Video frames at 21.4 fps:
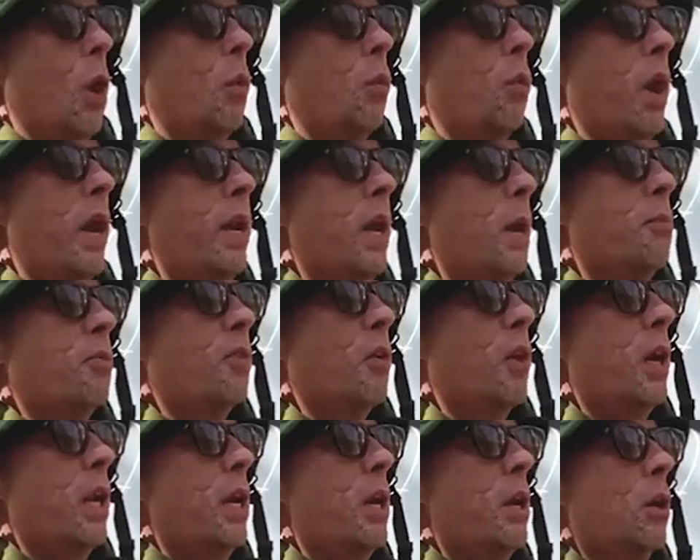Right up
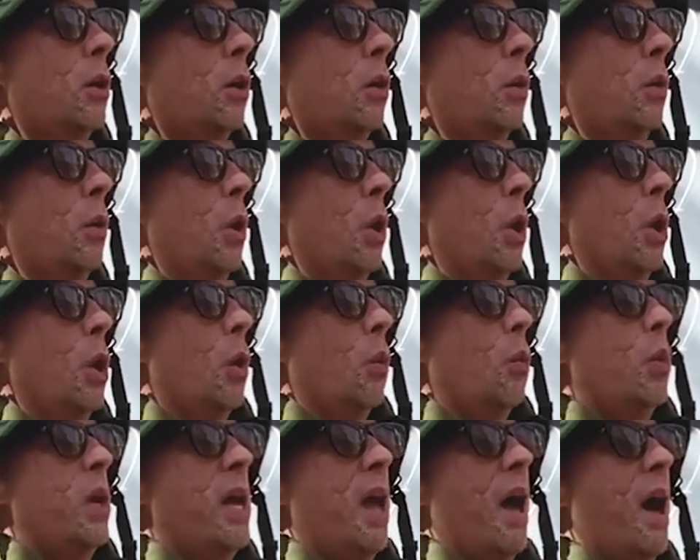front here,
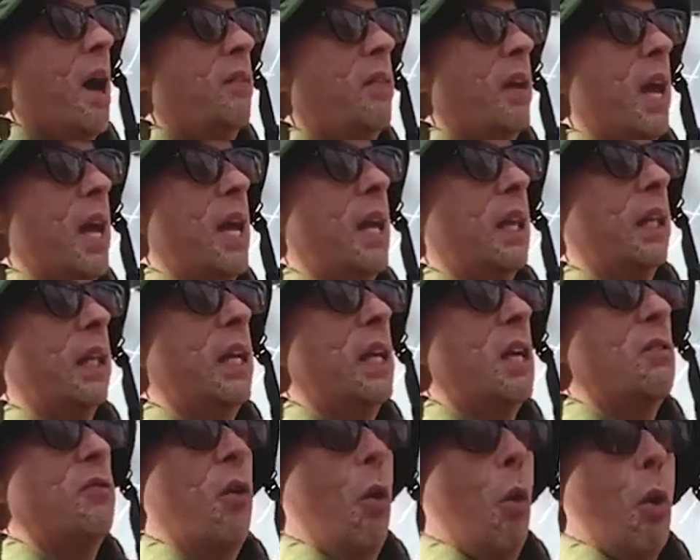we have a
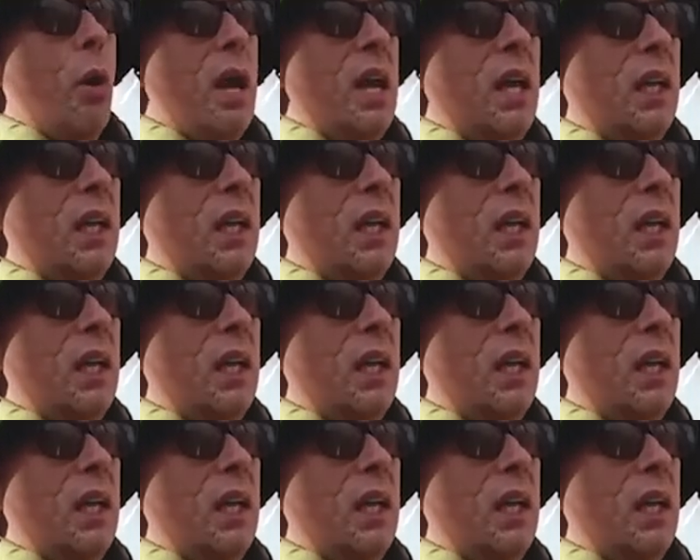leaf or